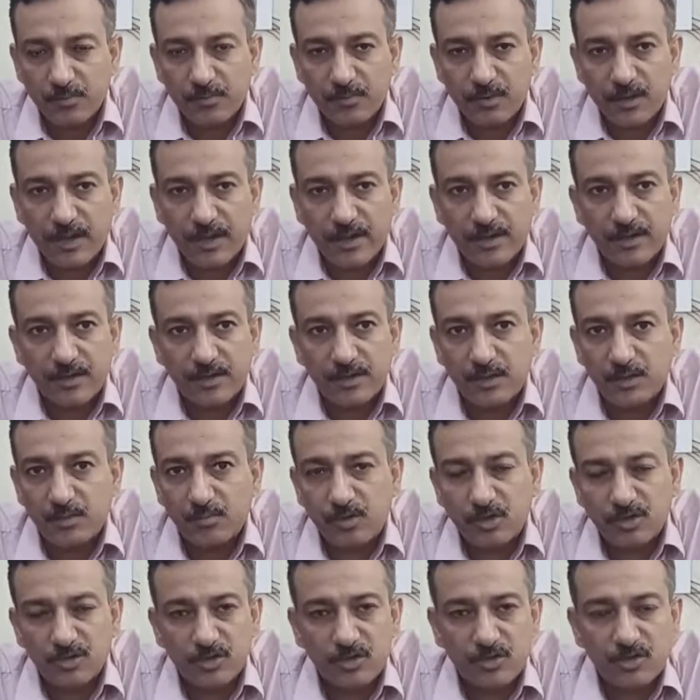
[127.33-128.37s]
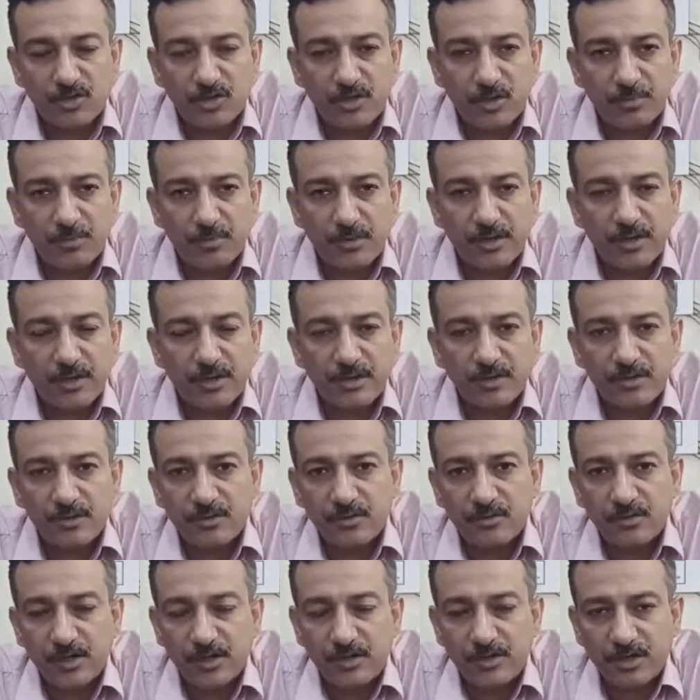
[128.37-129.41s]
like uh, mosquito
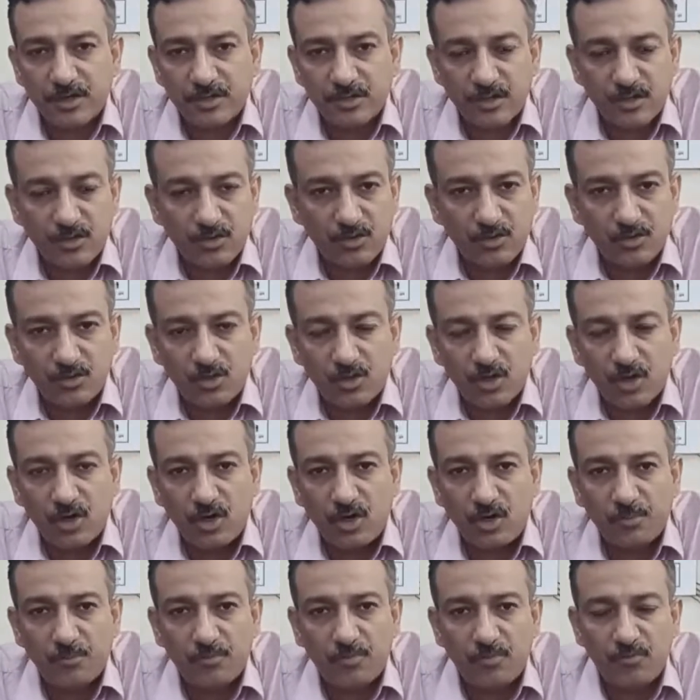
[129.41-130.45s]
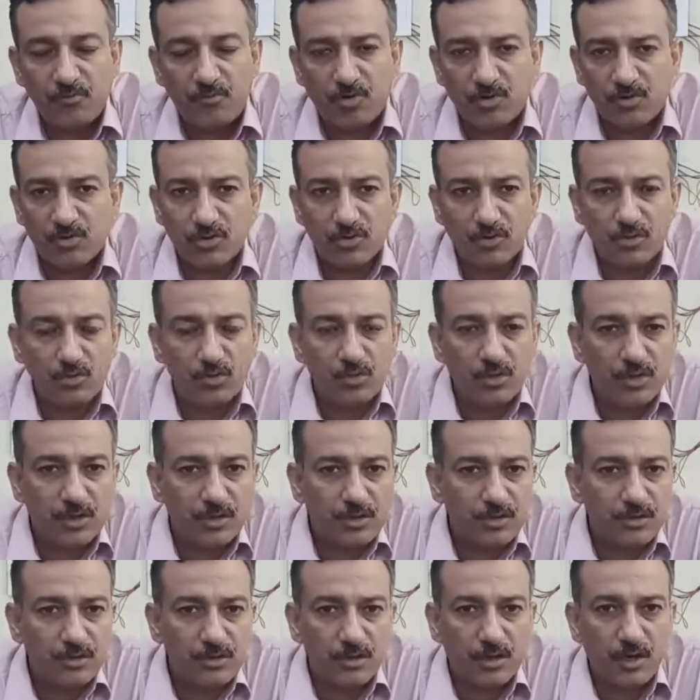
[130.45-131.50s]
repellent, induction cooktop, water
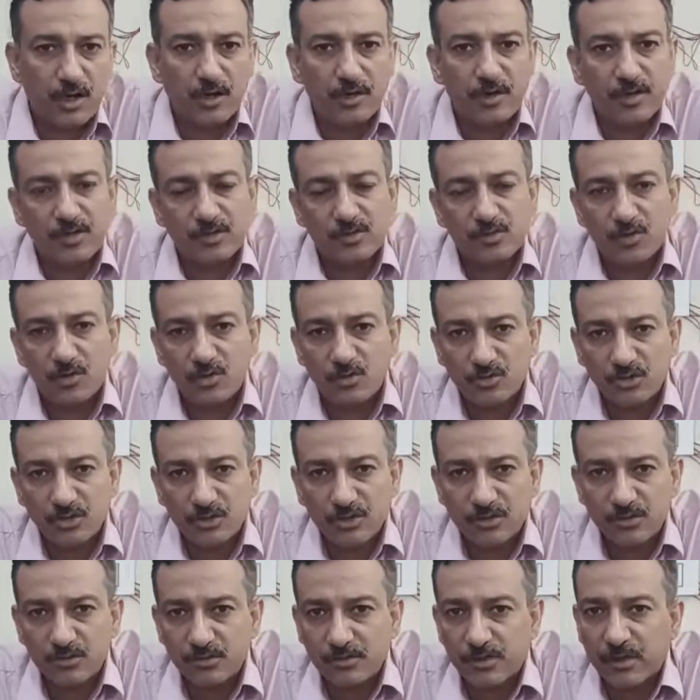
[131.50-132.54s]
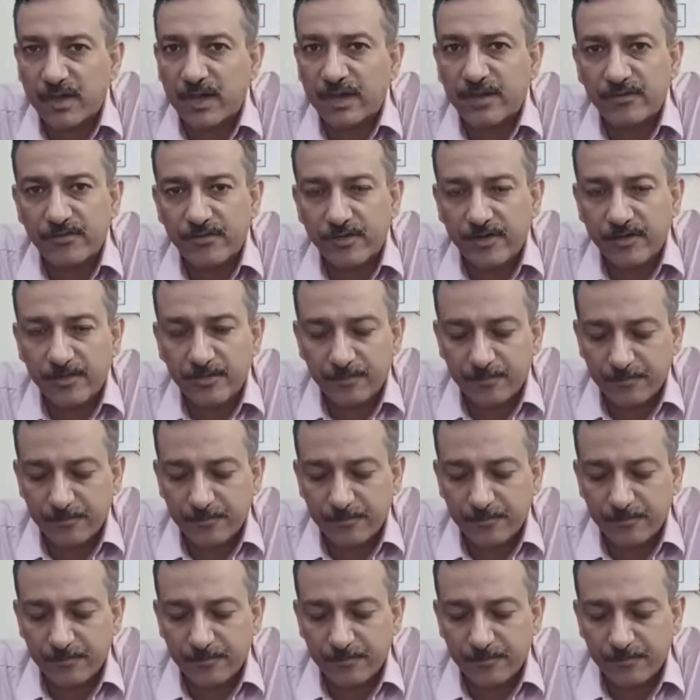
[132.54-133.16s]
cooler, gardening solution, anything.